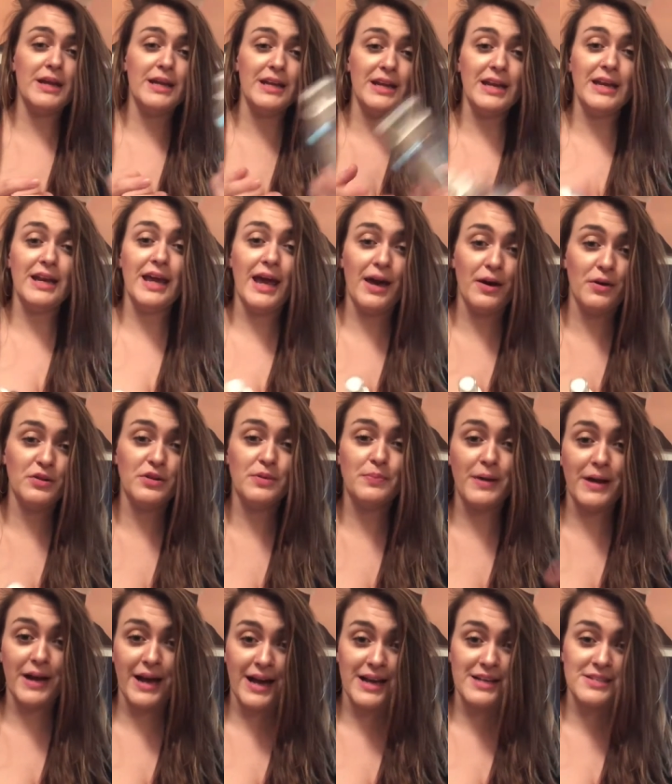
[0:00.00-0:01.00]
and inhaled it
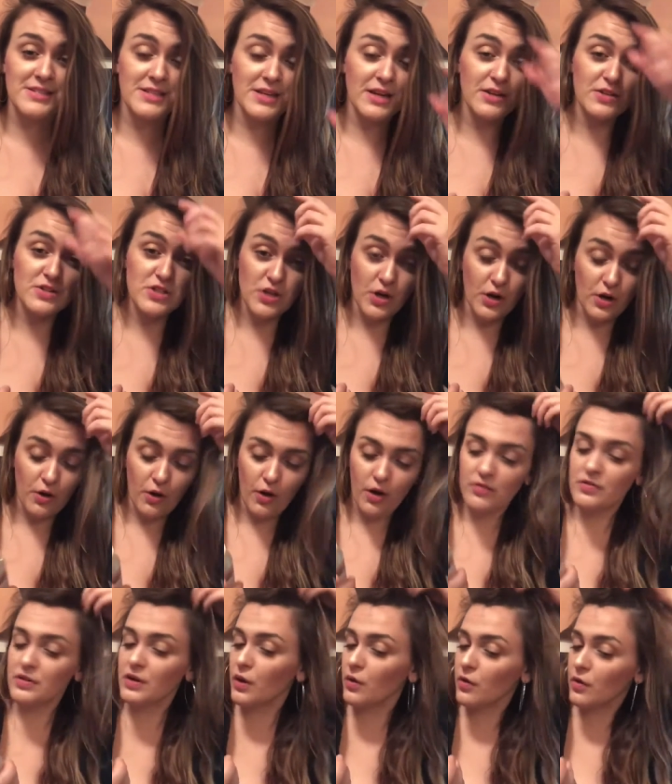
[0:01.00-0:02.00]
by accident and started
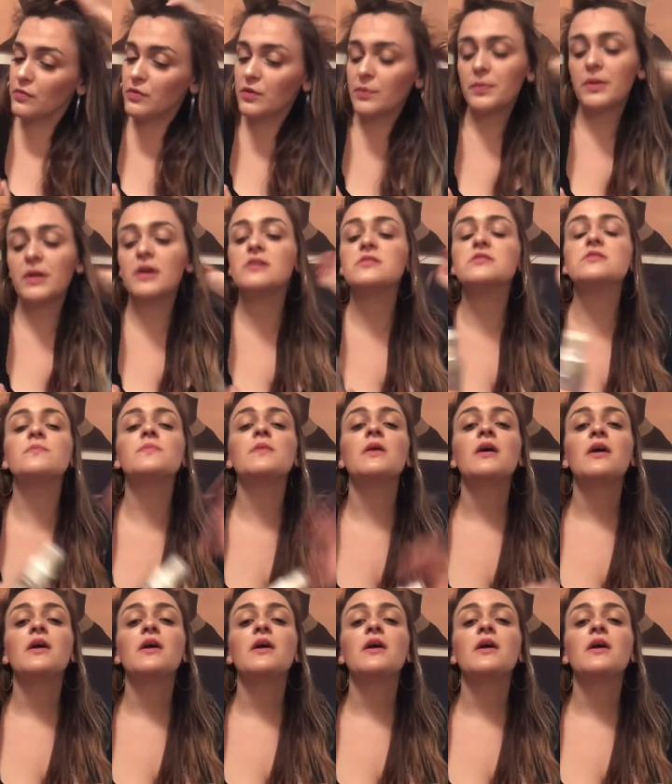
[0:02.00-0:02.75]
coughing all over the place.